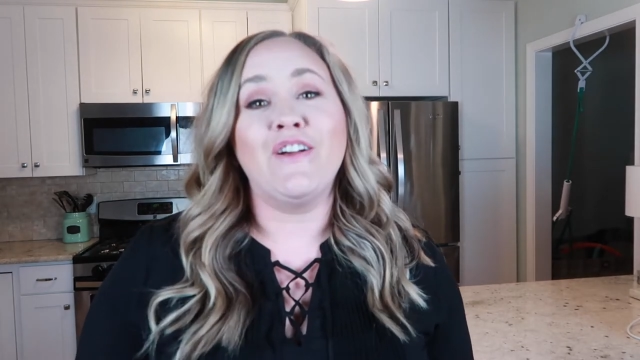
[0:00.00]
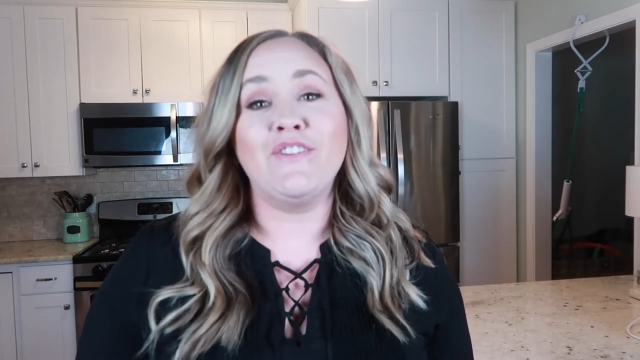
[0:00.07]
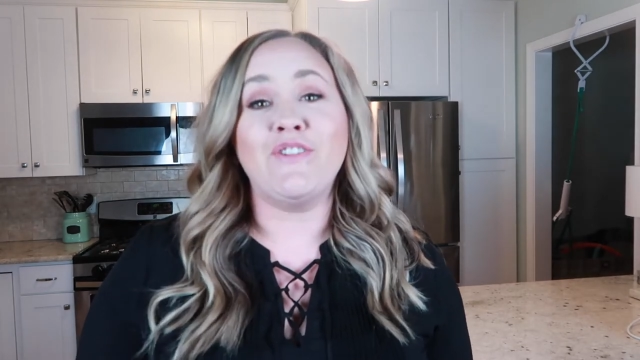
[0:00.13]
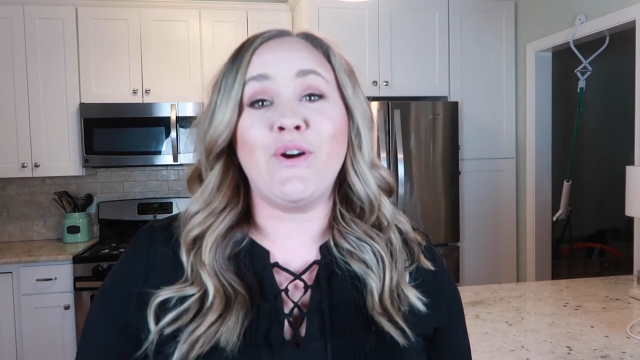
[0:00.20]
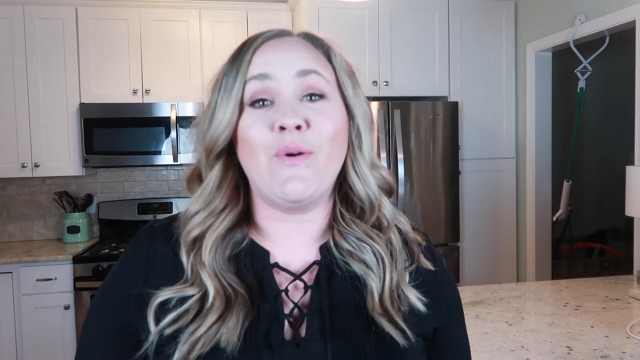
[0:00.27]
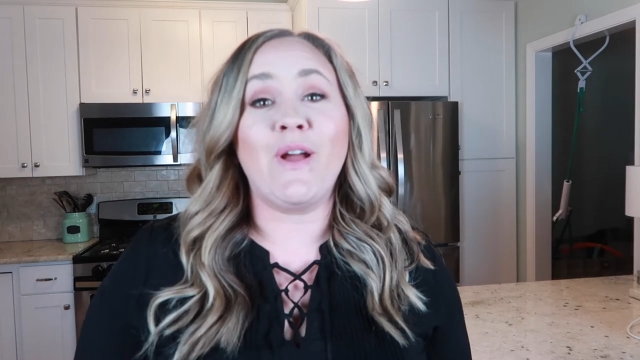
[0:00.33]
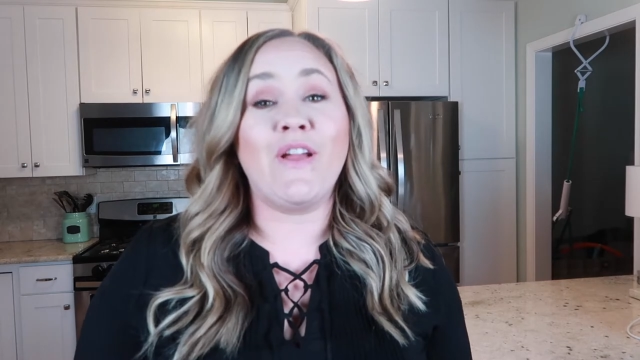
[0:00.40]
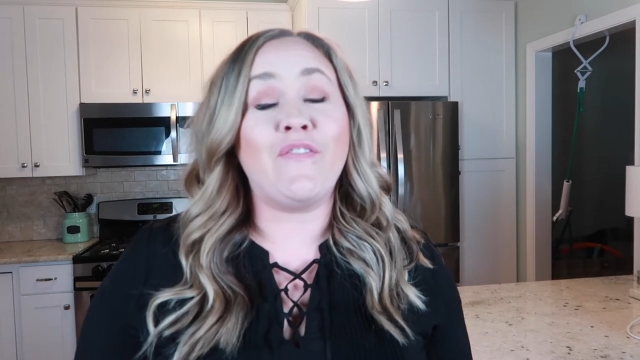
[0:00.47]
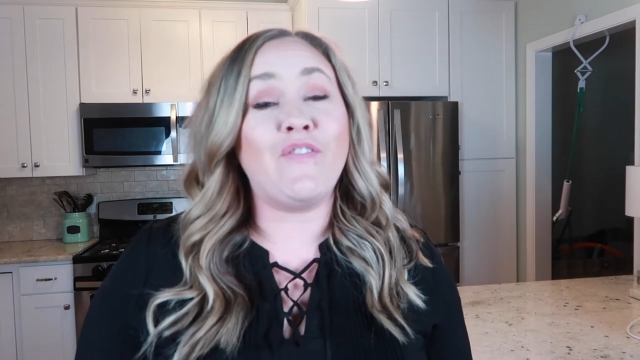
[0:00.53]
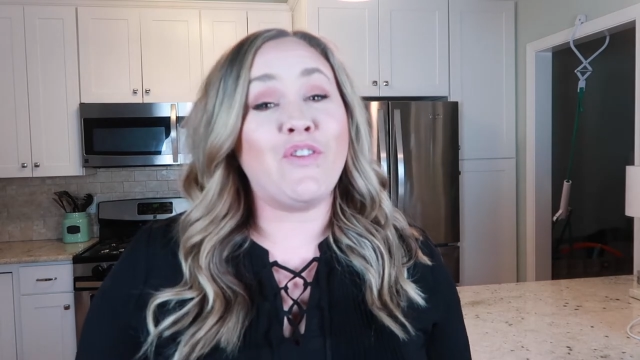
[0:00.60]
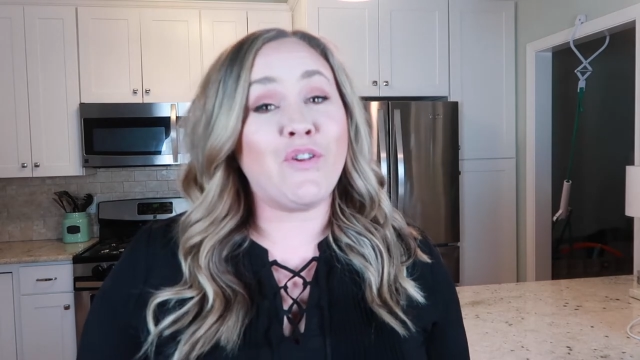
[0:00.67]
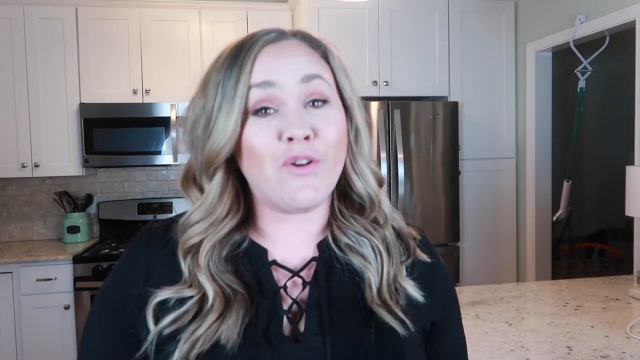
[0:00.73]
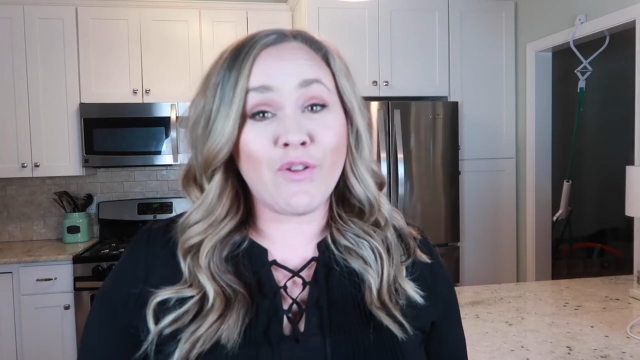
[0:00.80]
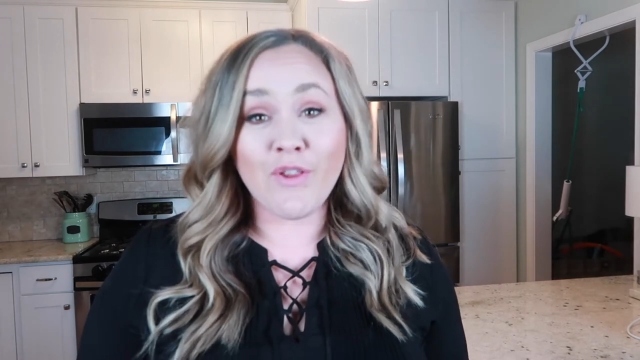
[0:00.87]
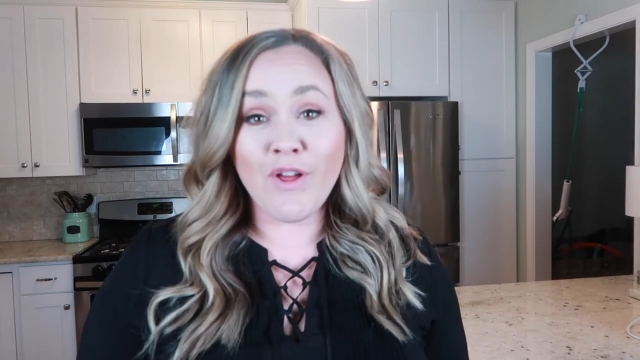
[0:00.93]
So if
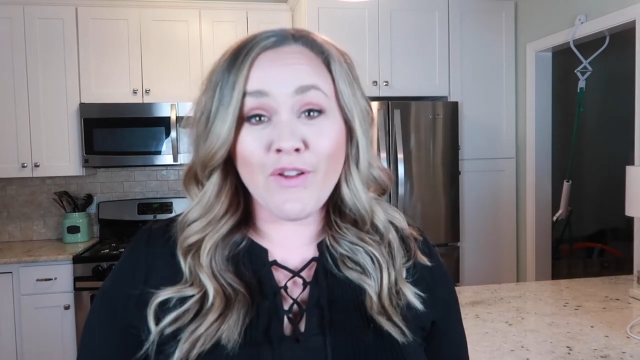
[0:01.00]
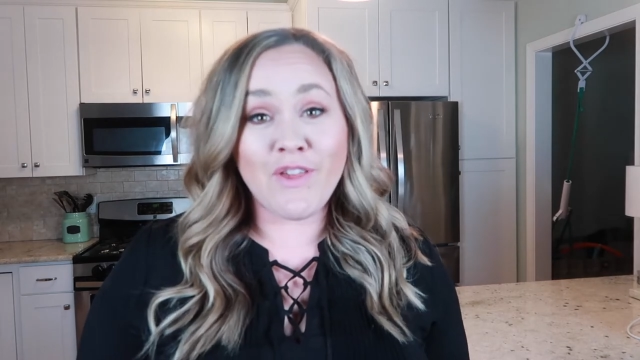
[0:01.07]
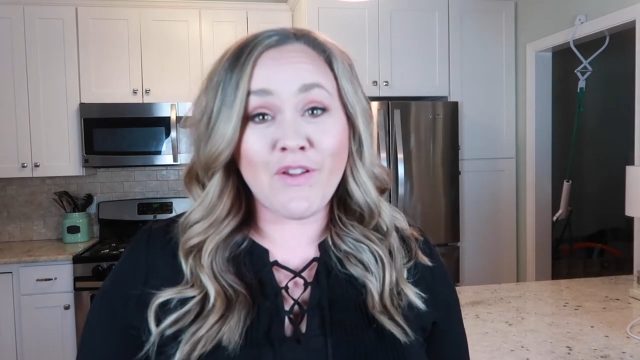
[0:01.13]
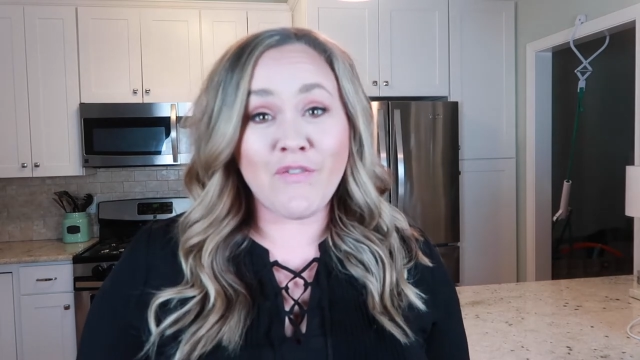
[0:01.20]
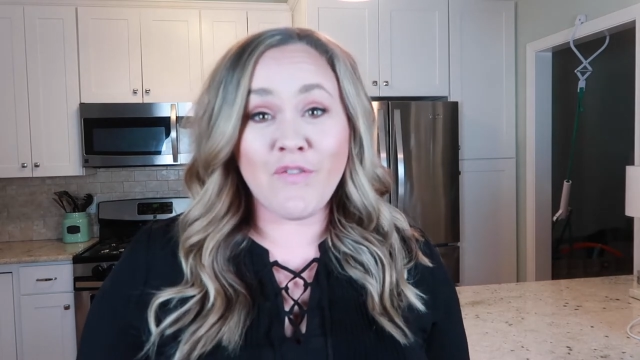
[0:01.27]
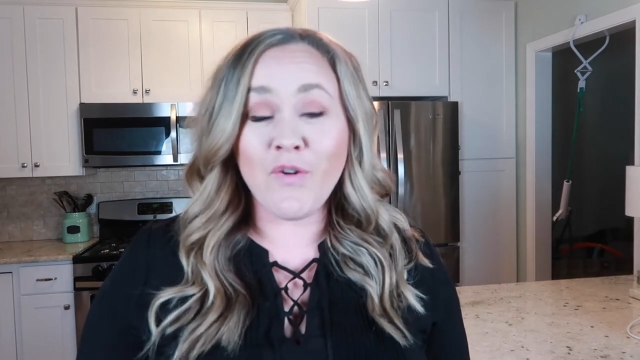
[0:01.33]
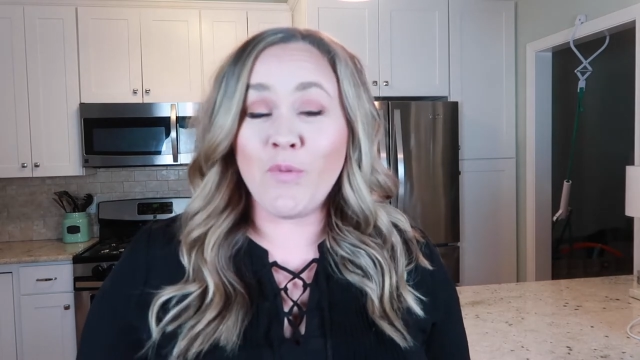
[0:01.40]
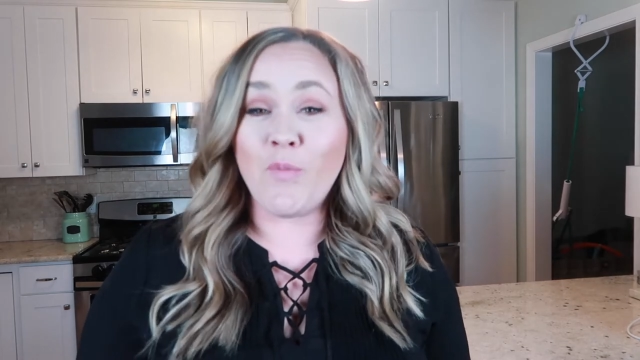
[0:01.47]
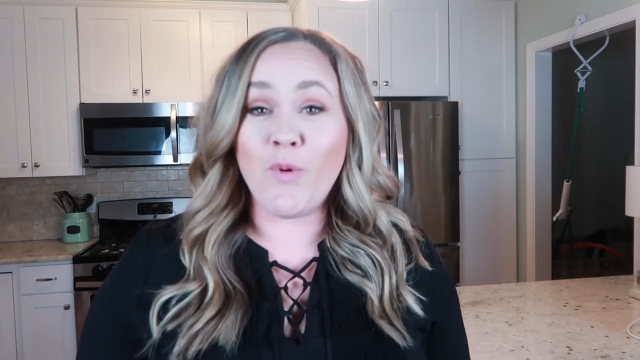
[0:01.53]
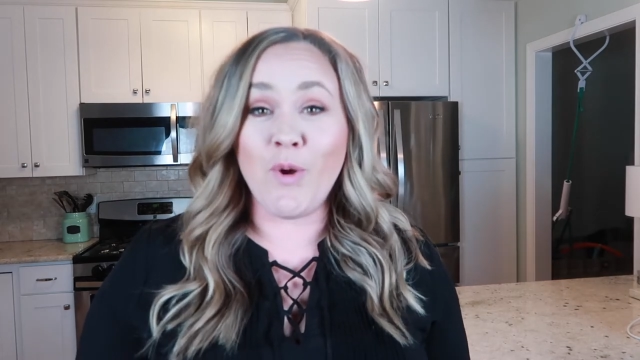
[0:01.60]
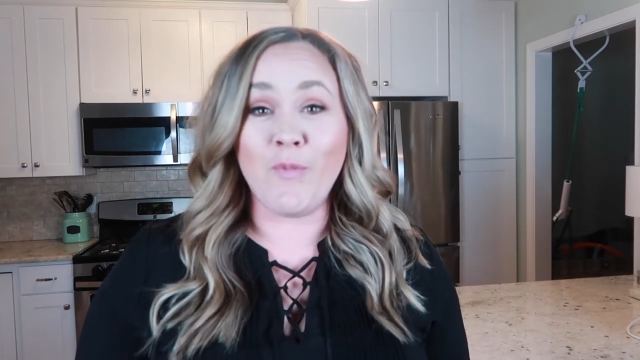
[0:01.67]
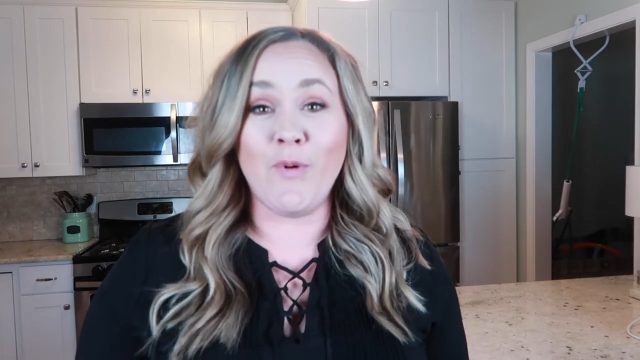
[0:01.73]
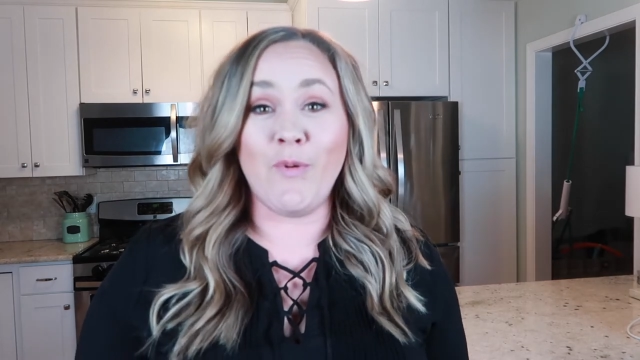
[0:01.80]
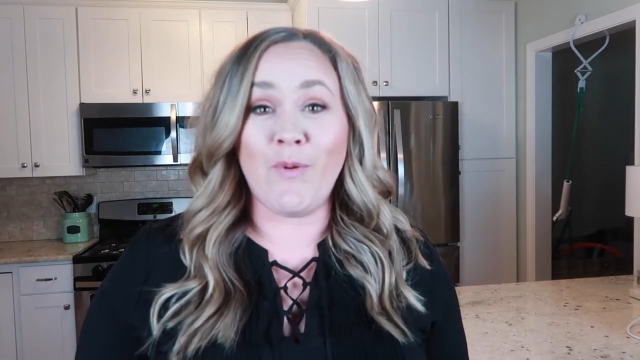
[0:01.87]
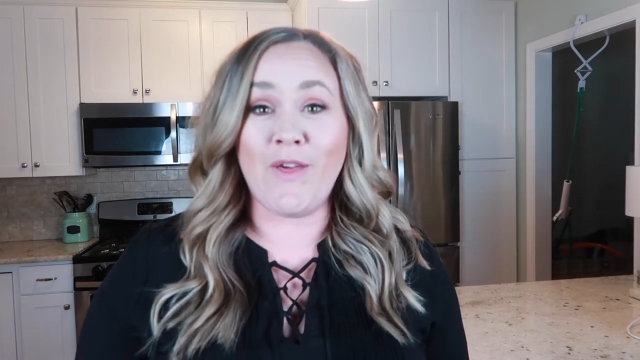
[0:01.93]
you're longing for warmer